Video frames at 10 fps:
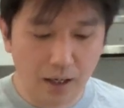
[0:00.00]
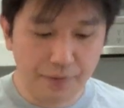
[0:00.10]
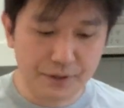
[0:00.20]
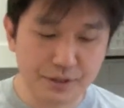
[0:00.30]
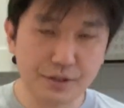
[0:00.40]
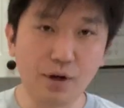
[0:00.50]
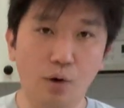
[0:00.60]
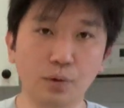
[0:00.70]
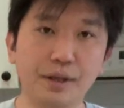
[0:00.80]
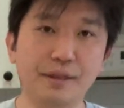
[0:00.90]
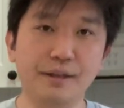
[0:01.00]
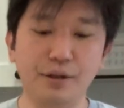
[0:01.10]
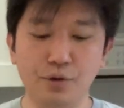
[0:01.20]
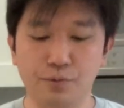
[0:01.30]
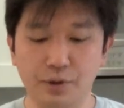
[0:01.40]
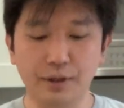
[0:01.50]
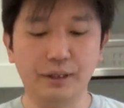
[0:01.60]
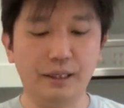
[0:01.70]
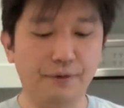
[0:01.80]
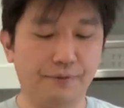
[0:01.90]
this is the only thing that you
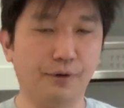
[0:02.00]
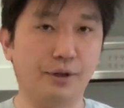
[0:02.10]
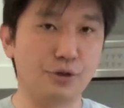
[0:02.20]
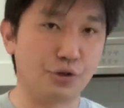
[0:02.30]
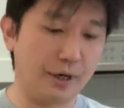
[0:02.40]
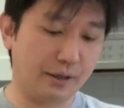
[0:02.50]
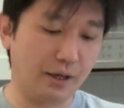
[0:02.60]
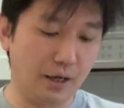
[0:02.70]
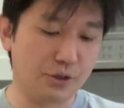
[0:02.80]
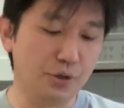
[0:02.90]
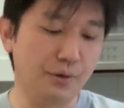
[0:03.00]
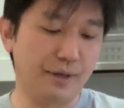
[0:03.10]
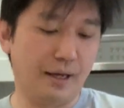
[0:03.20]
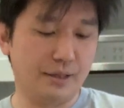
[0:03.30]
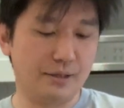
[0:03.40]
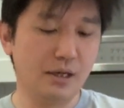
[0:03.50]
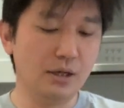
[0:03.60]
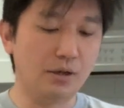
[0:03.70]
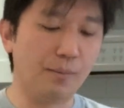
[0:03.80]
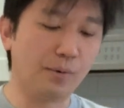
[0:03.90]
really need for the trick. Two things.
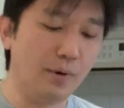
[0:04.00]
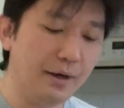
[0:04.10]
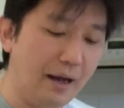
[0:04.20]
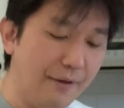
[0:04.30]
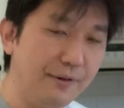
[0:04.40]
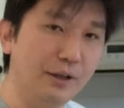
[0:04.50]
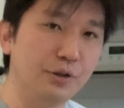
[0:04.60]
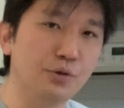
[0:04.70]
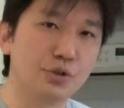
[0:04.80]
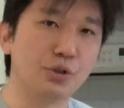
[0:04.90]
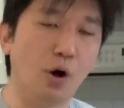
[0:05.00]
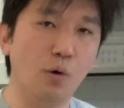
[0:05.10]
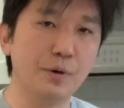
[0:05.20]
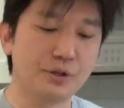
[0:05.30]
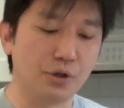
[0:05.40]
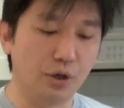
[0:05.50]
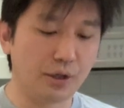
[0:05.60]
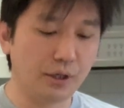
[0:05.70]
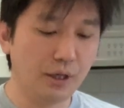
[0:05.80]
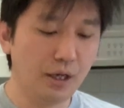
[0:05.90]
Number one, I feel like you should always
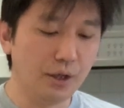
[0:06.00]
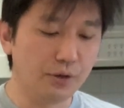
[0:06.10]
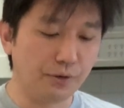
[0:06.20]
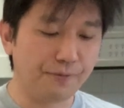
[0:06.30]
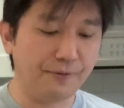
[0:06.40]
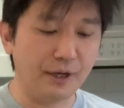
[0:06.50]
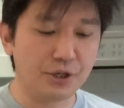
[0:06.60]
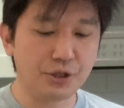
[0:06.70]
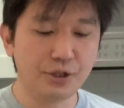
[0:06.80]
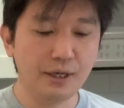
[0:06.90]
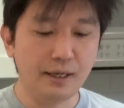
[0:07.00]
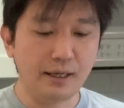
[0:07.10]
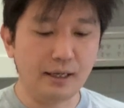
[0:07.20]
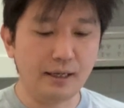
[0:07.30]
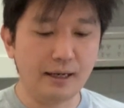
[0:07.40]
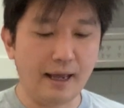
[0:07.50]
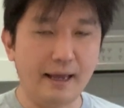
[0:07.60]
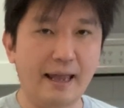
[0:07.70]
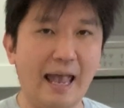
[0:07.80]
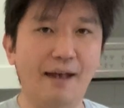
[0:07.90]
cook your fish in
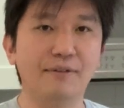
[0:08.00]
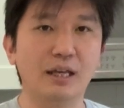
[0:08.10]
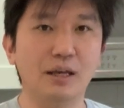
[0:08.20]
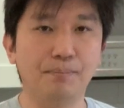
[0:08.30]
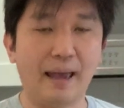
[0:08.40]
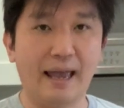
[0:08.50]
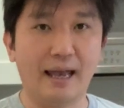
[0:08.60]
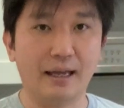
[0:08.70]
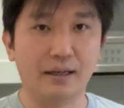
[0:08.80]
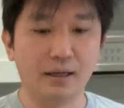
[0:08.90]
a heavy pan.